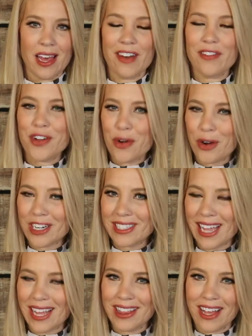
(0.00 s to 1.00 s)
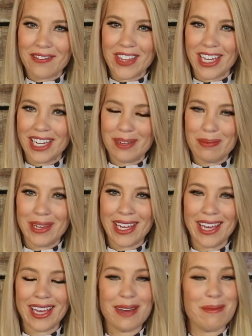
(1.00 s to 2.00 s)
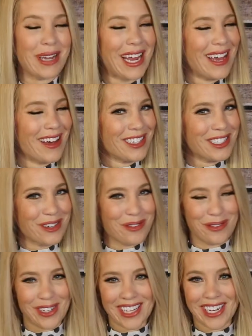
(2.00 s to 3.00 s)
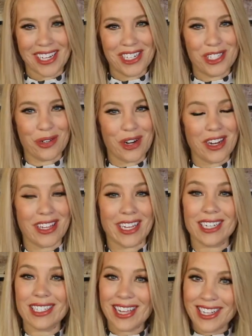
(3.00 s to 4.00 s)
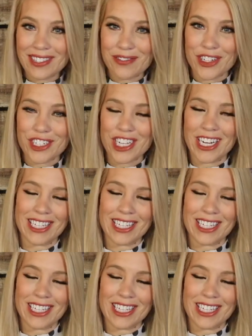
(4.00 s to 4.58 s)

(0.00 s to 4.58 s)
Of course, I love the EDP, but I also really adore the Intense version,